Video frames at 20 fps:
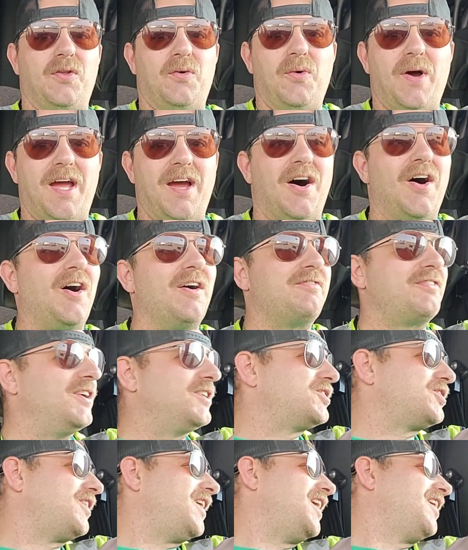the way off
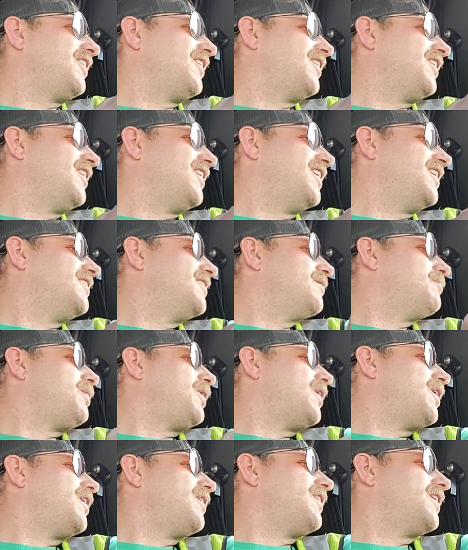the trailer and the
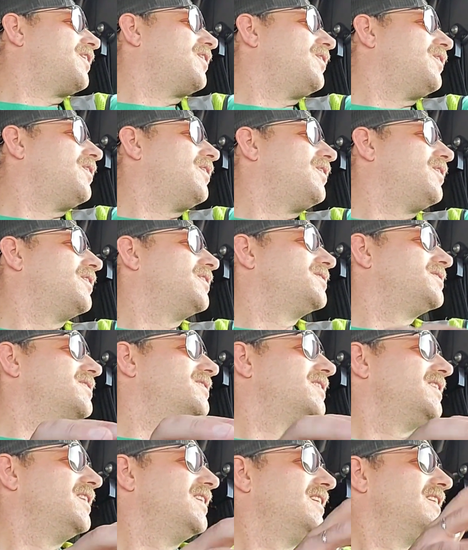bar that
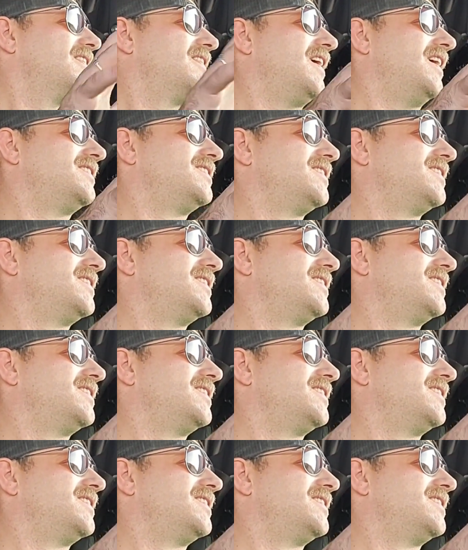goes, that